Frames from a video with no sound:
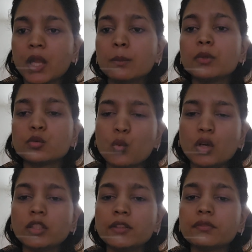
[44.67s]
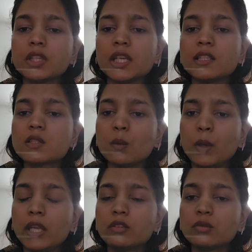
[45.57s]
But what if there is a
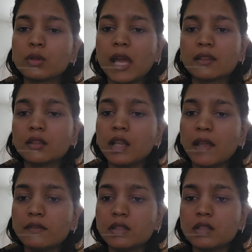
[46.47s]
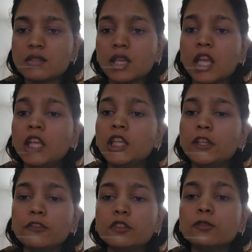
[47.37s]
way to gather evidence
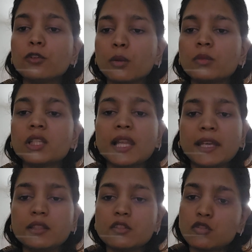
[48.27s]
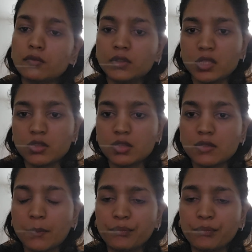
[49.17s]
even from the lightest of touches?